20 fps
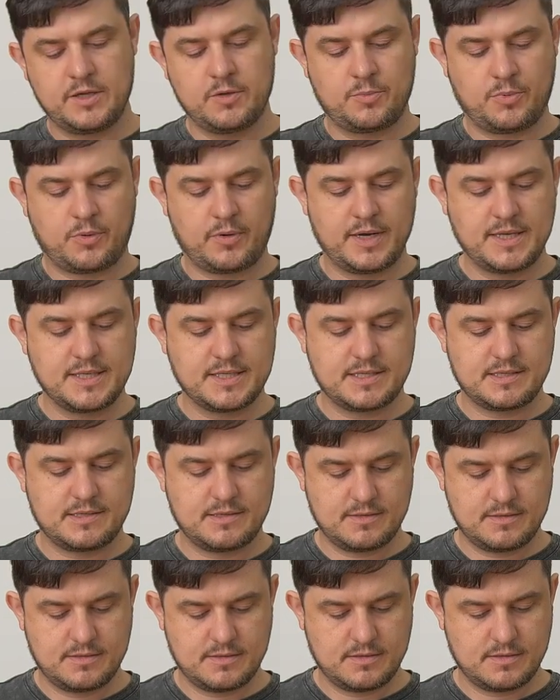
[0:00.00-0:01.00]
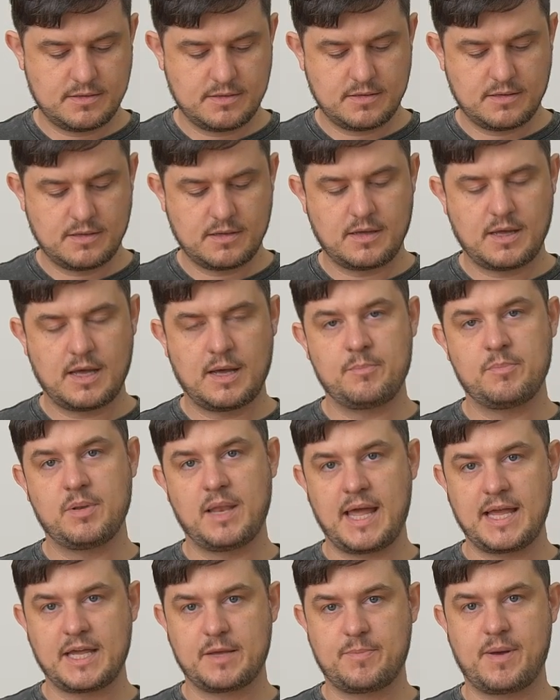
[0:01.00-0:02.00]
you print a
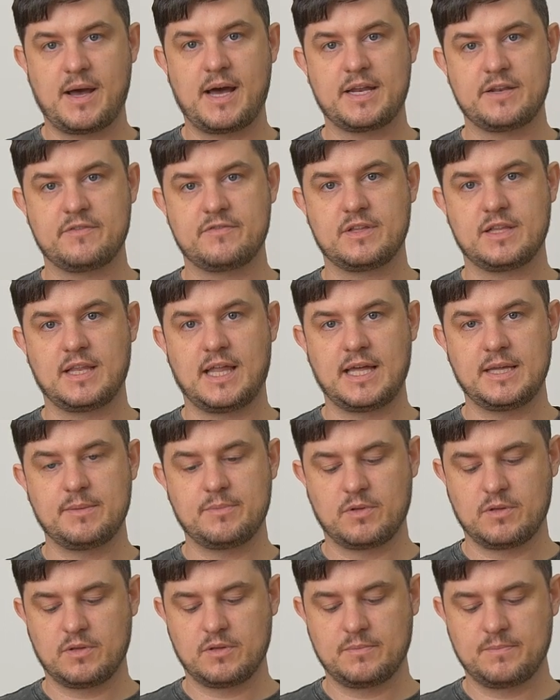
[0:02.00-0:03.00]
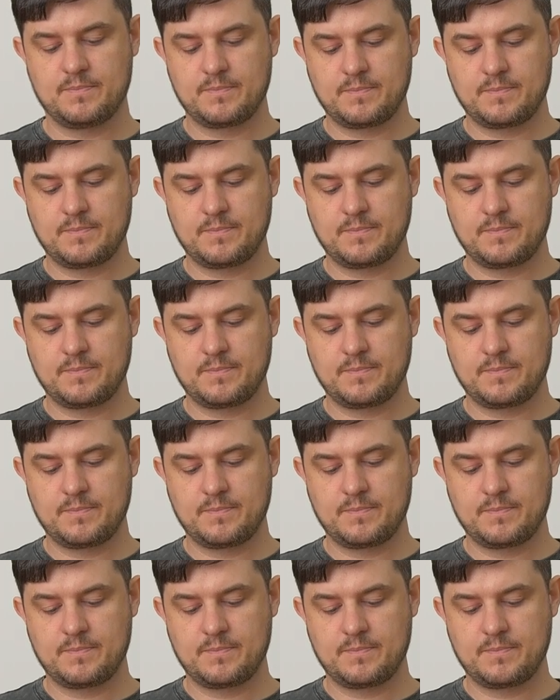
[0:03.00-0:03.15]
blank part of the label.